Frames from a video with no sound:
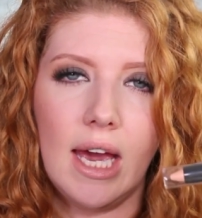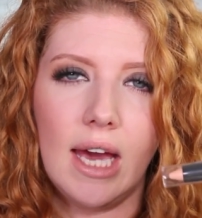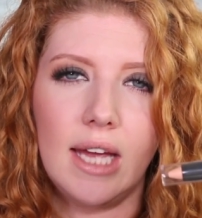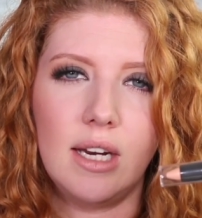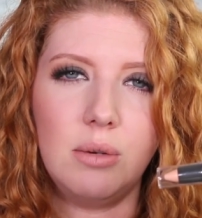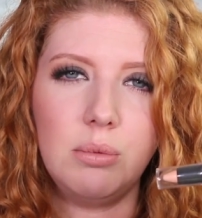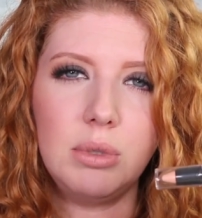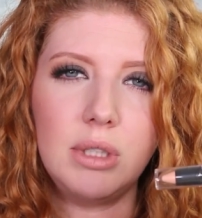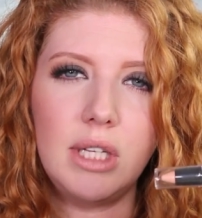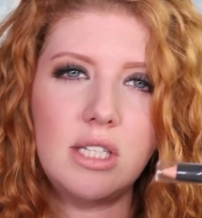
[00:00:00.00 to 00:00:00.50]
I
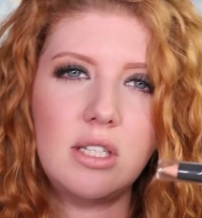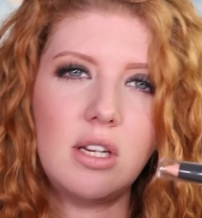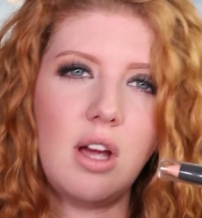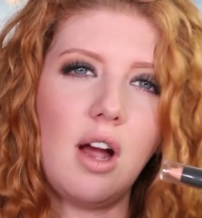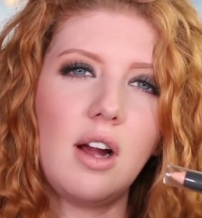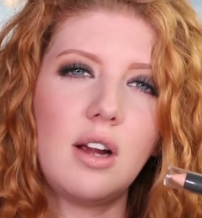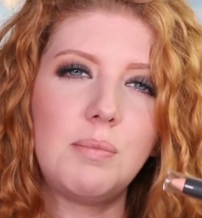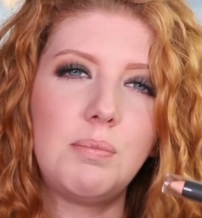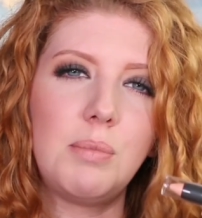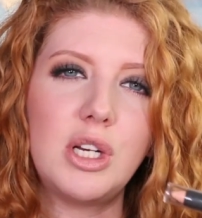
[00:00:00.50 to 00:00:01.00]
didn't really
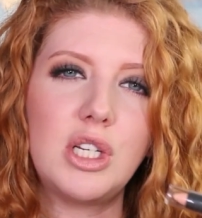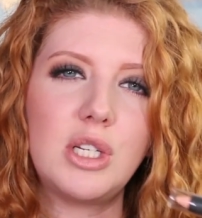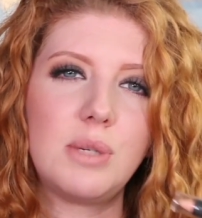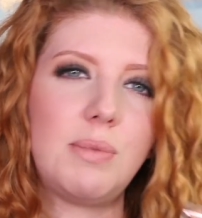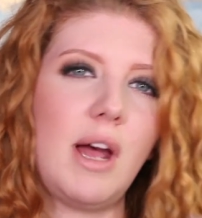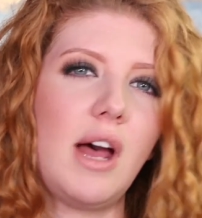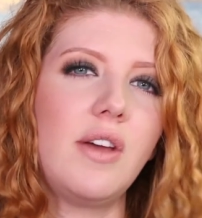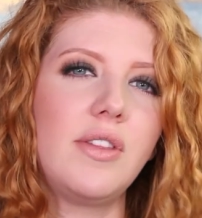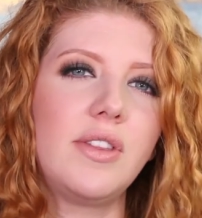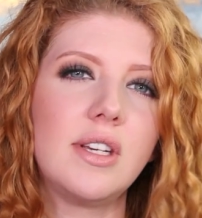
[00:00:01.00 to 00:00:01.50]
talk much
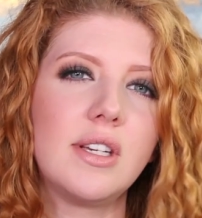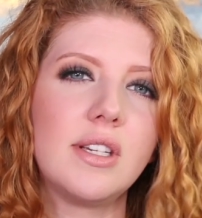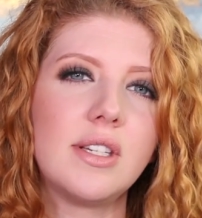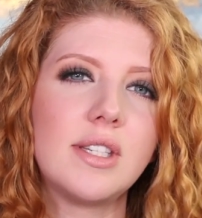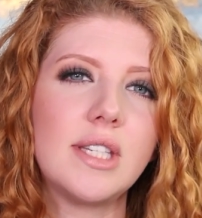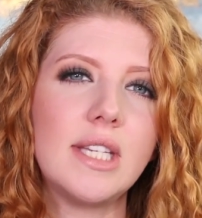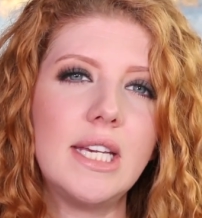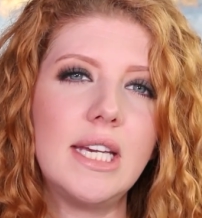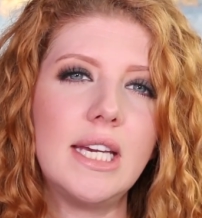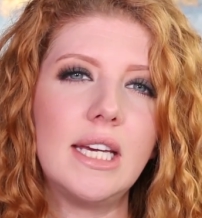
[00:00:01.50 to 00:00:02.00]
about
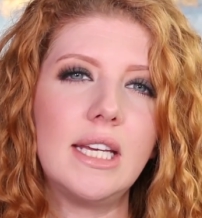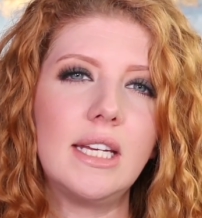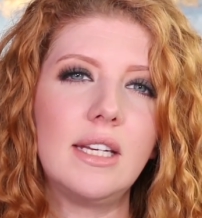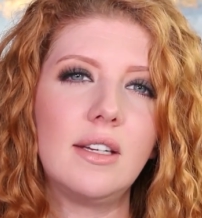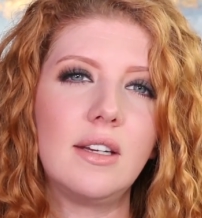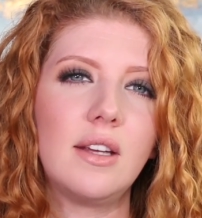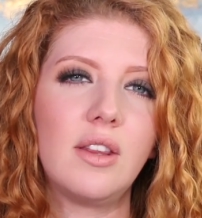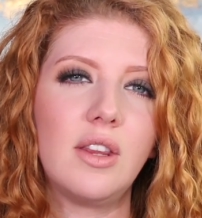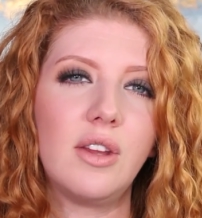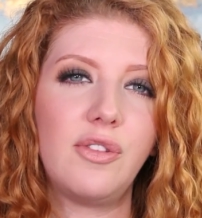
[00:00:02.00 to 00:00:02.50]
this
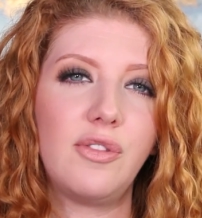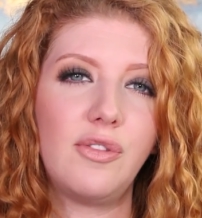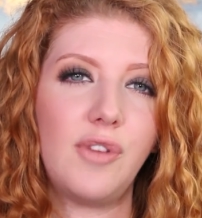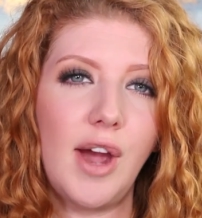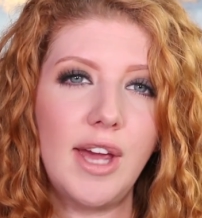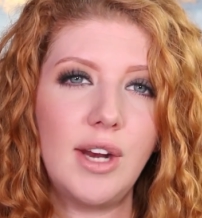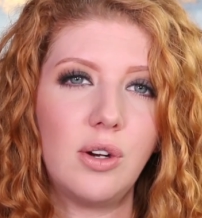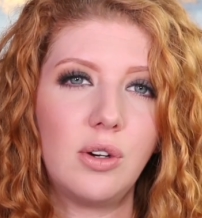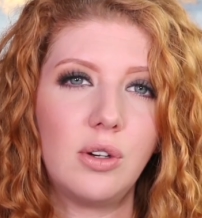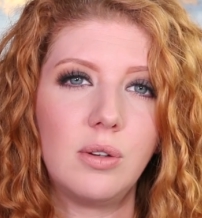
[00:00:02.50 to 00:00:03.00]
in the
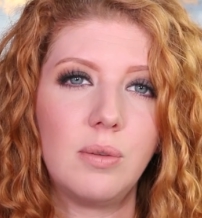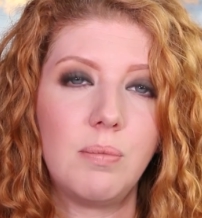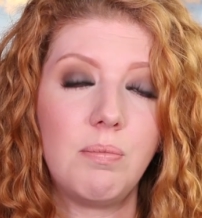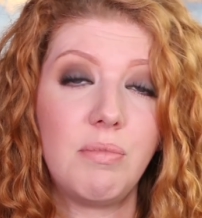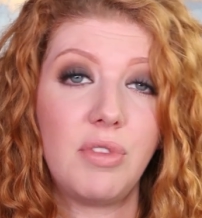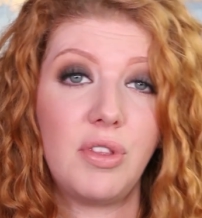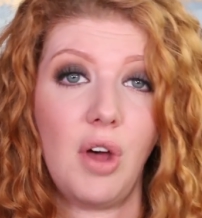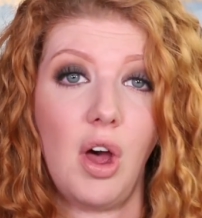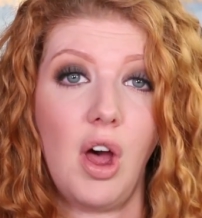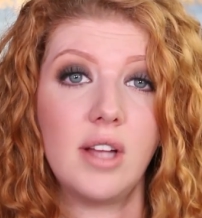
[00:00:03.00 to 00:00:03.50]
final
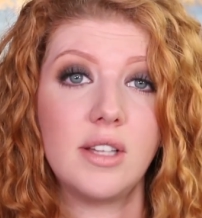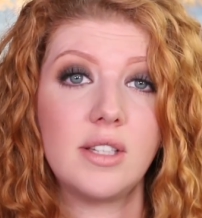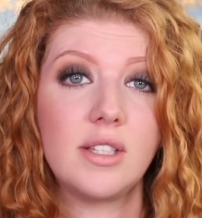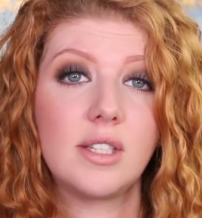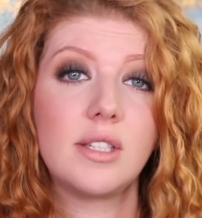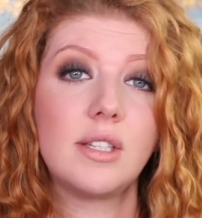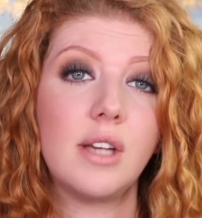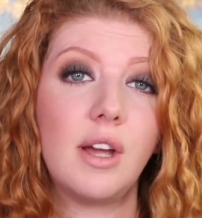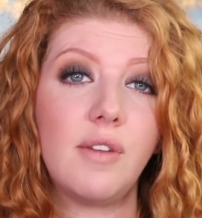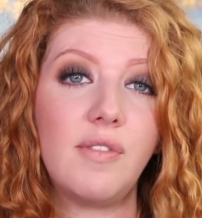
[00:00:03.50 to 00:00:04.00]

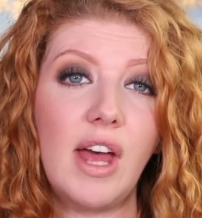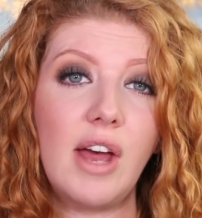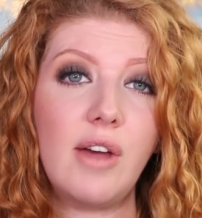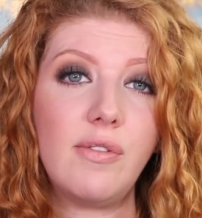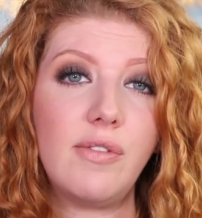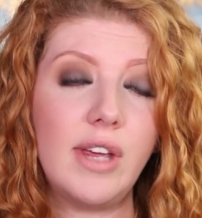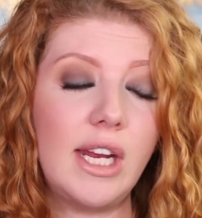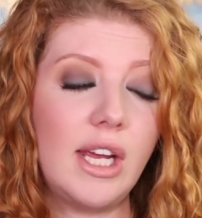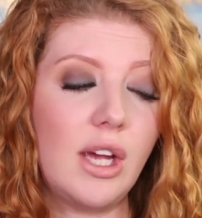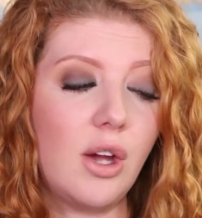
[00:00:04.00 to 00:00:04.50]
thoughts of that
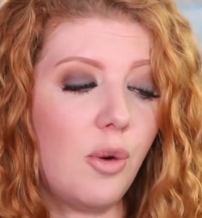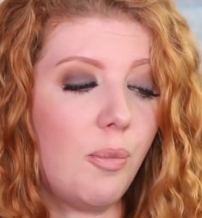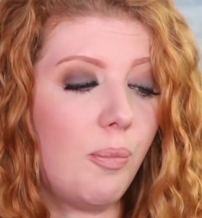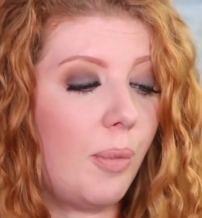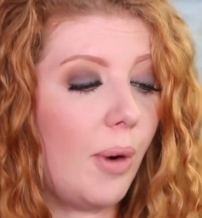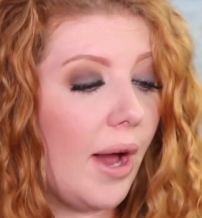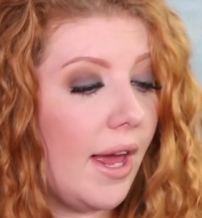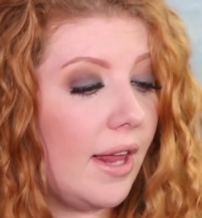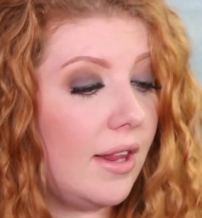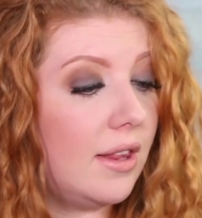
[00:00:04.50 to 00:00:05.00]
video,
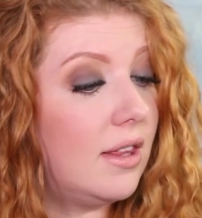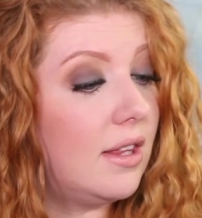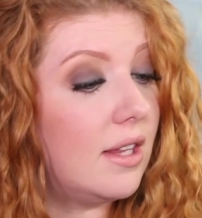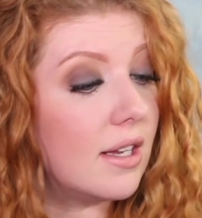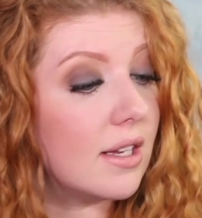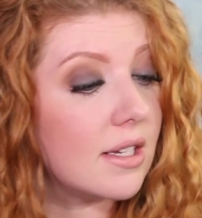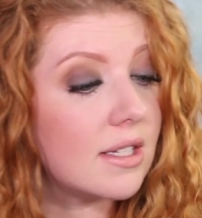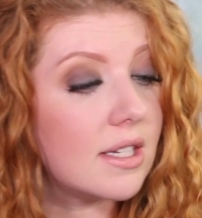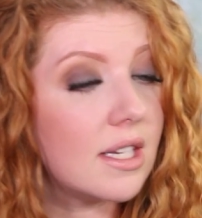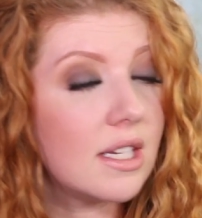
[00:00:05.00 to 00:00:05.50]
but
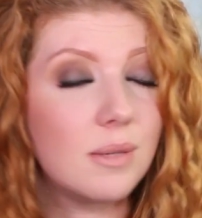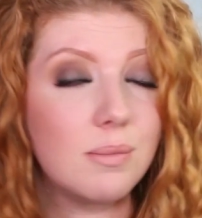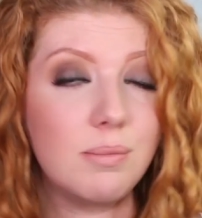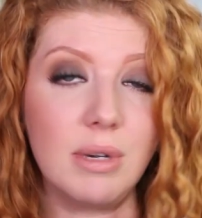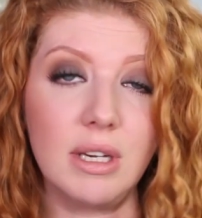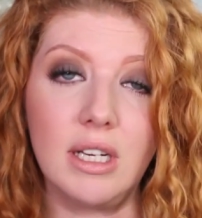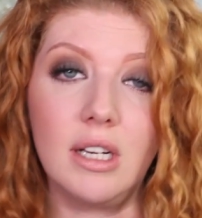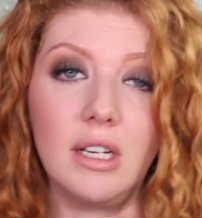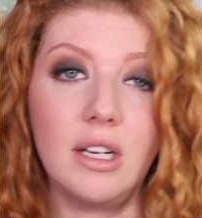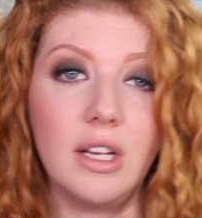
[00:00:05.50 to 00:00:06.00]
this has
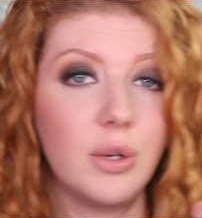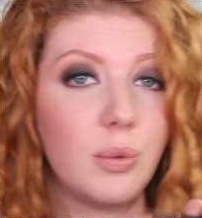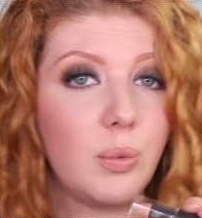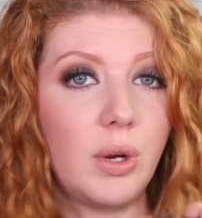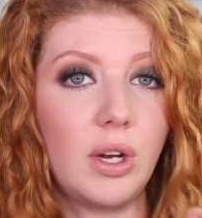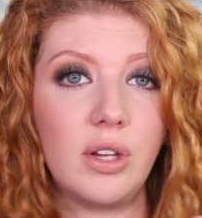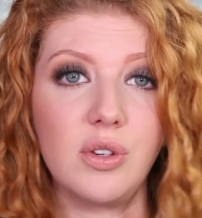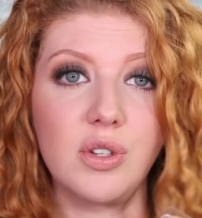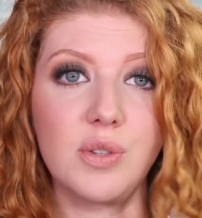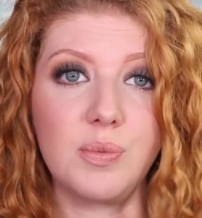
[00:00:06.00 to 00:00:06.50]
been another
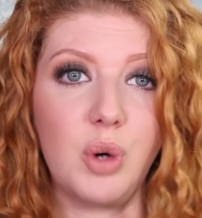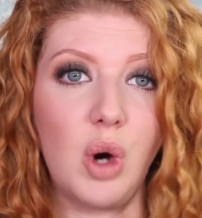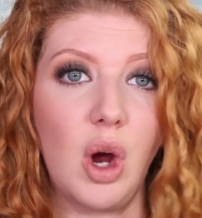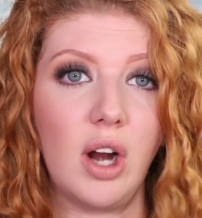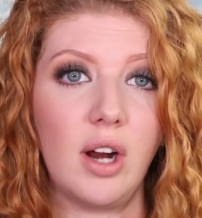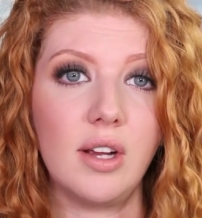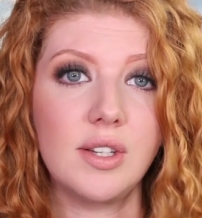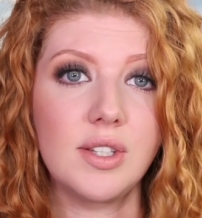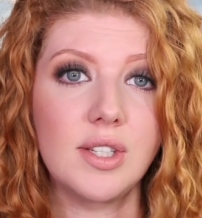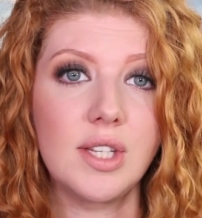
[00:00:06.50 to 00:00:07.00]
one of those
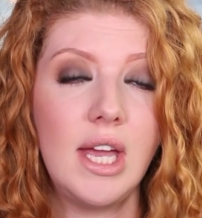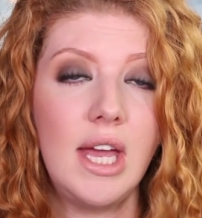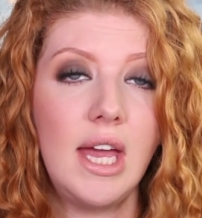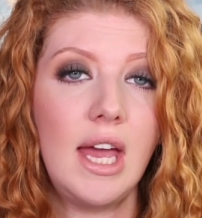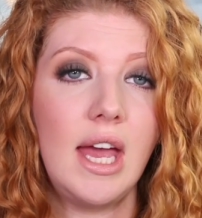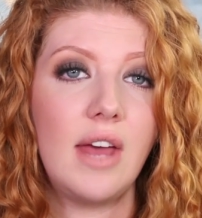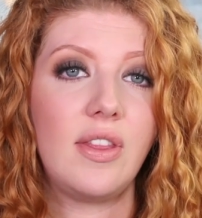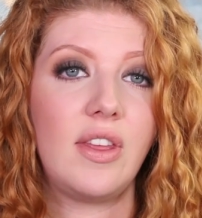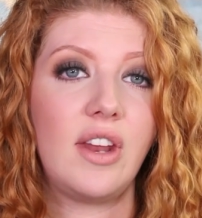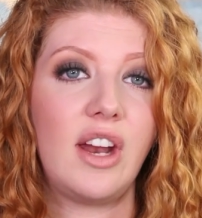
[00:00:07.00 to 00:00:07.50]
products
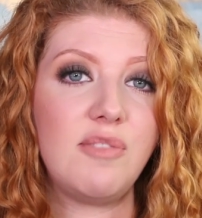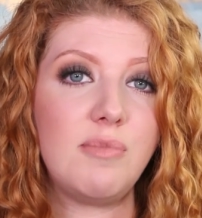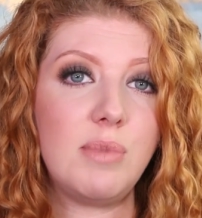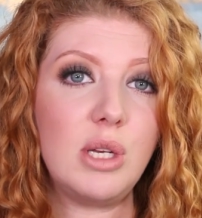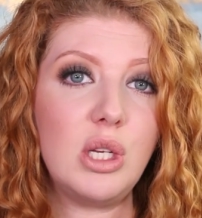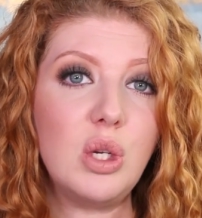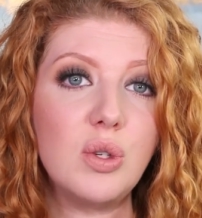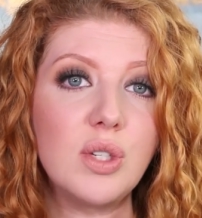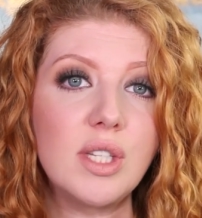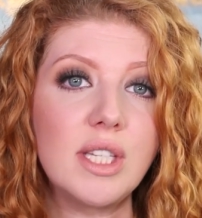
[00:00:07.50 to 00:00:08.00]
that I've
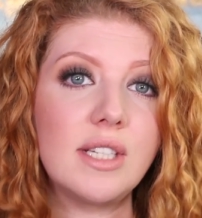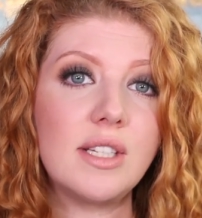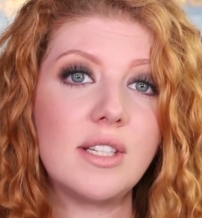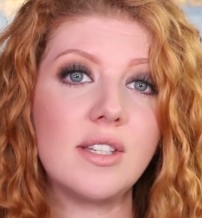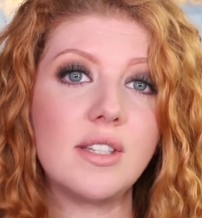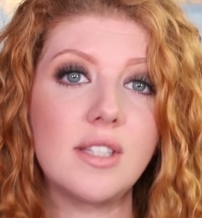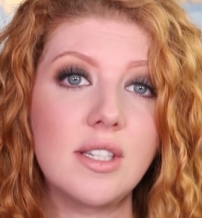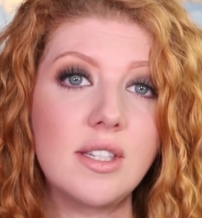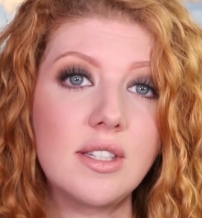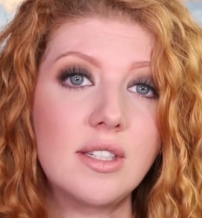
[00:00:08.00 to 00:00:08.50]
been using
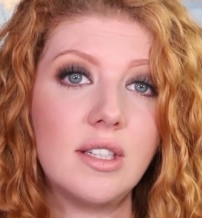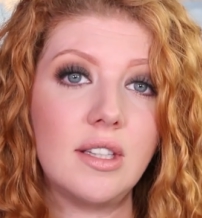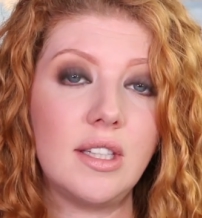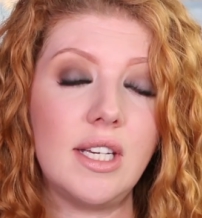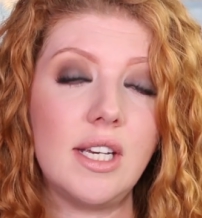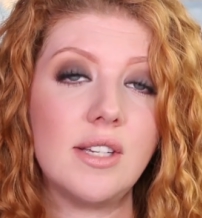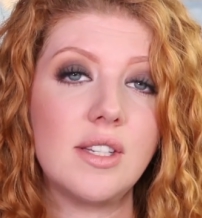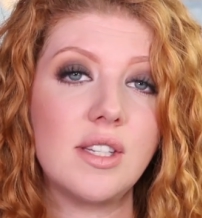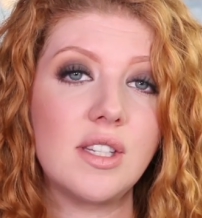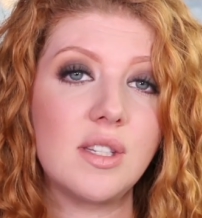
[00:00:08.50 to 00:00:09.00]

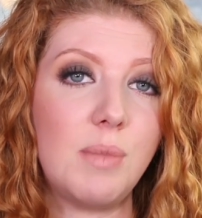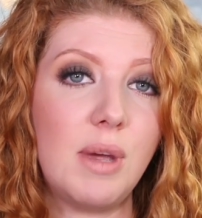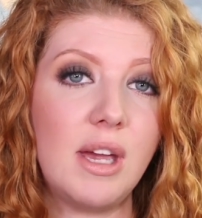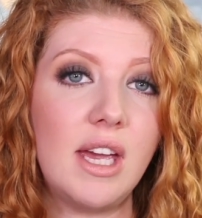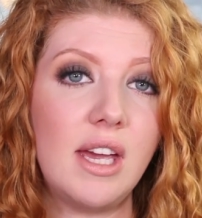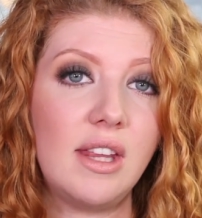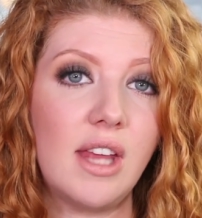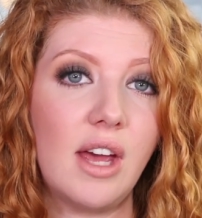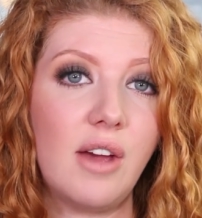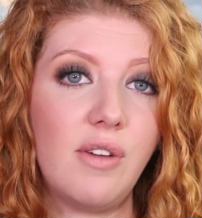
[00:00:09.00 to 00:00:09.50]
consistently since
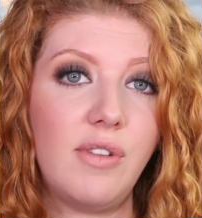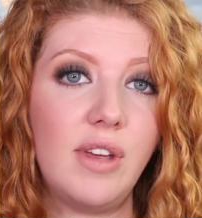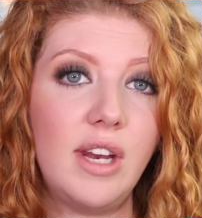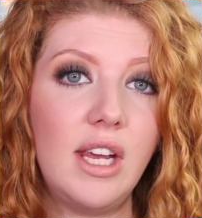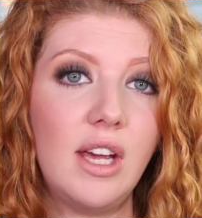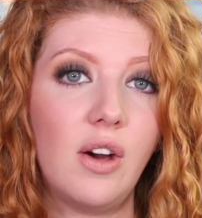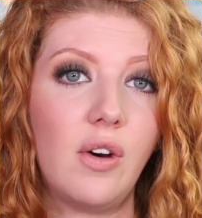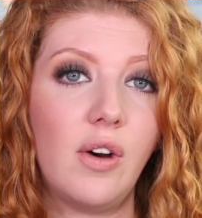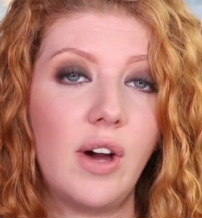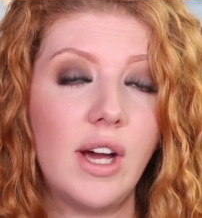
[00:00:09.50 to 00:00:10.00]
making that video.